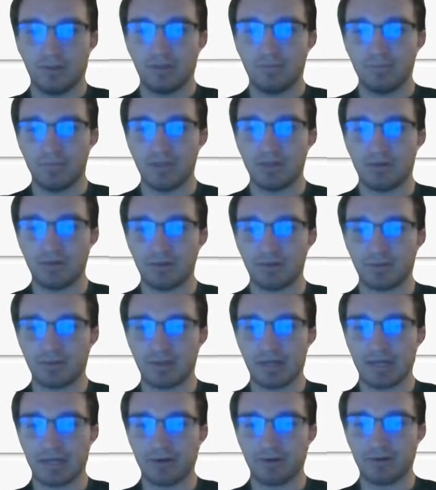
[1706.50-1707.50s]
Because
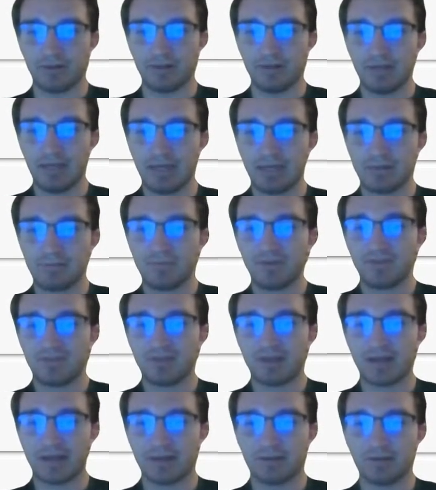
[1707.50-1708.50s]
I already named
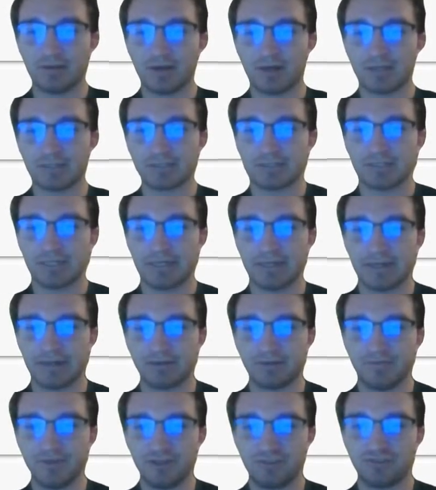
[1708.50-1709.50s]
style loss,
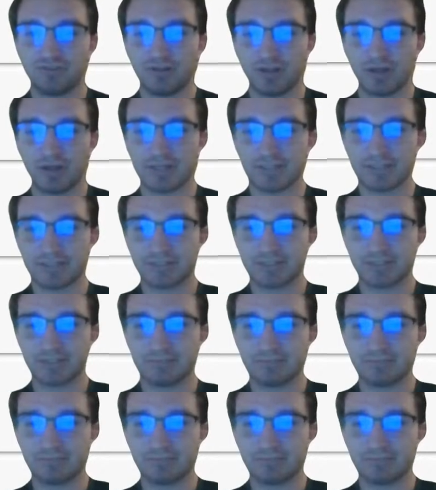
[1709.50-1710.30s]
activation loss